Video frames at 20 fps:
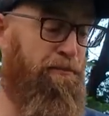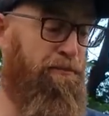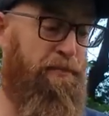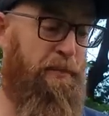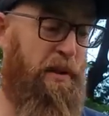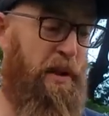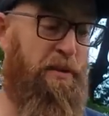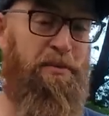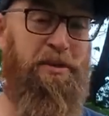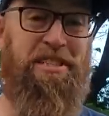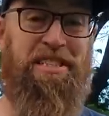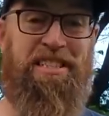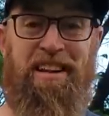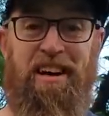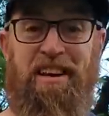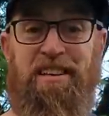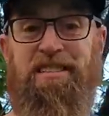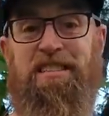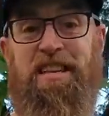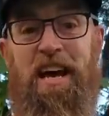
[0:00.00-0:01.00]
It was
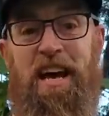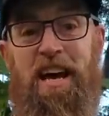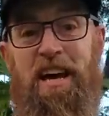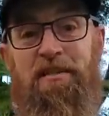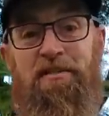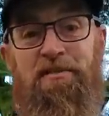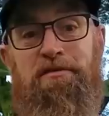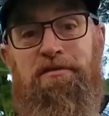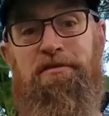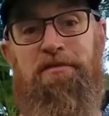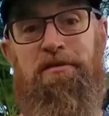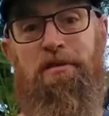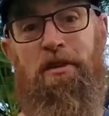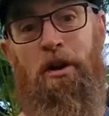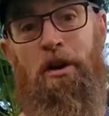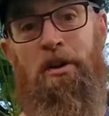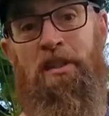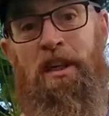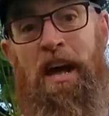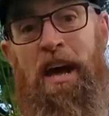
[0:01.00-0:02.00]
nice to have
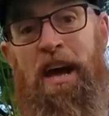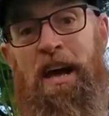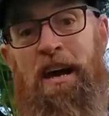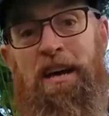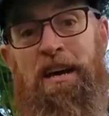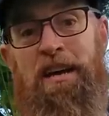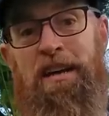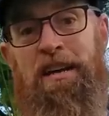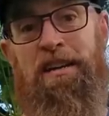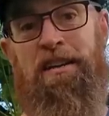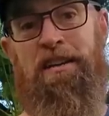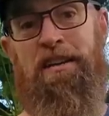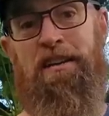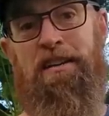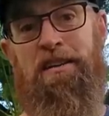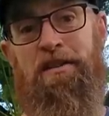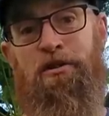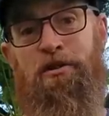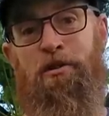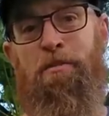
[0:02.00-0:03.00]
all that, and,
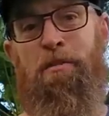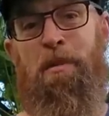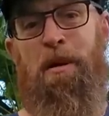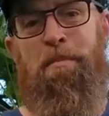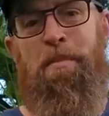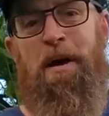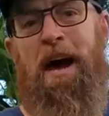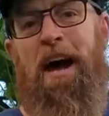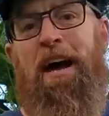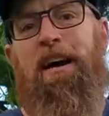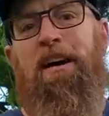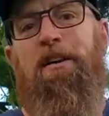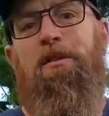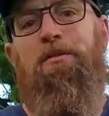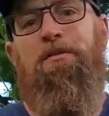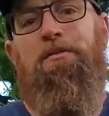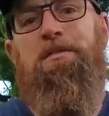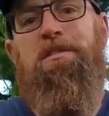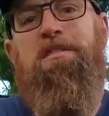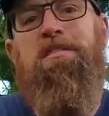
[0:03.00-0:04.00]
you know, my pack
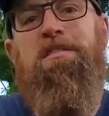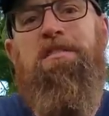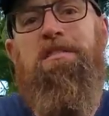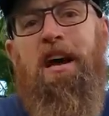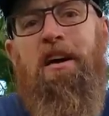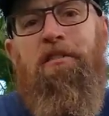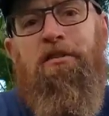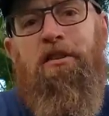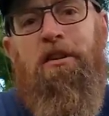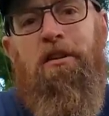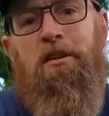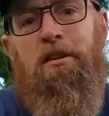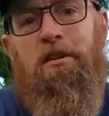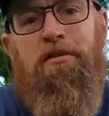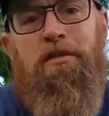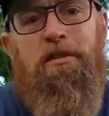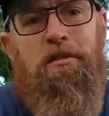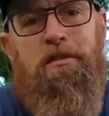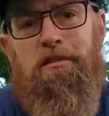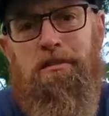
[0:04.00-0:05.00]
was never
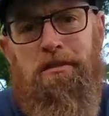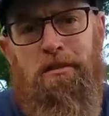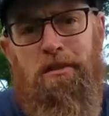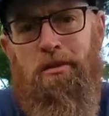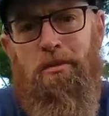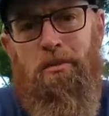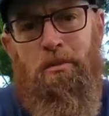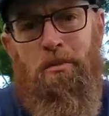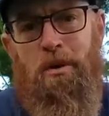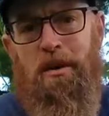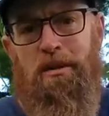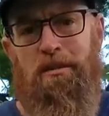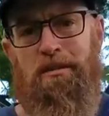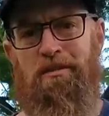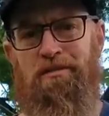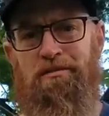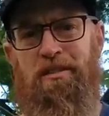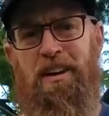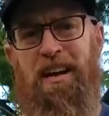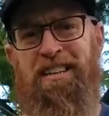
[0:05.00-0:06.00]
over, what,
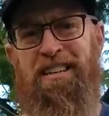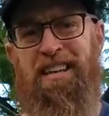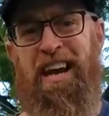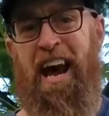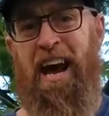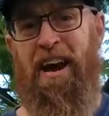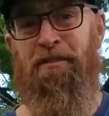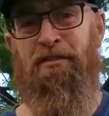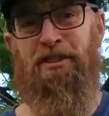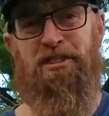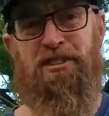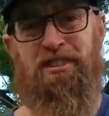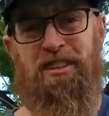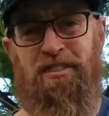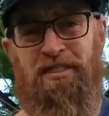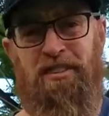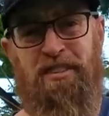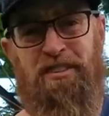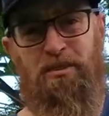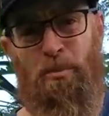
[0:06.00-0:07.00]
it averaged, I
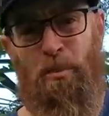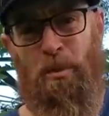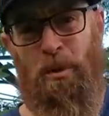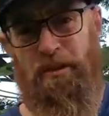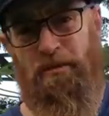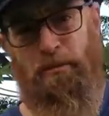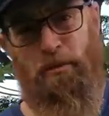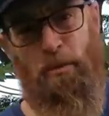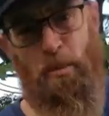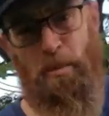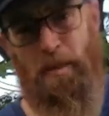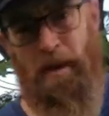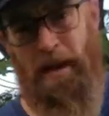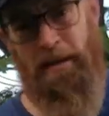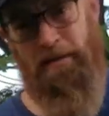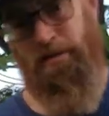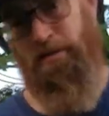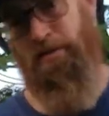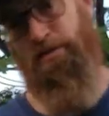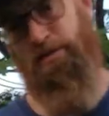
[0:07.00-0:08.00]
think, 24
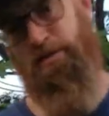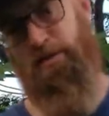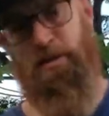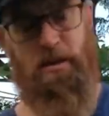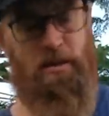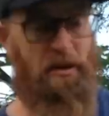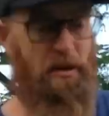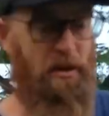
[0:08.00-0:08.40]
pounds or so,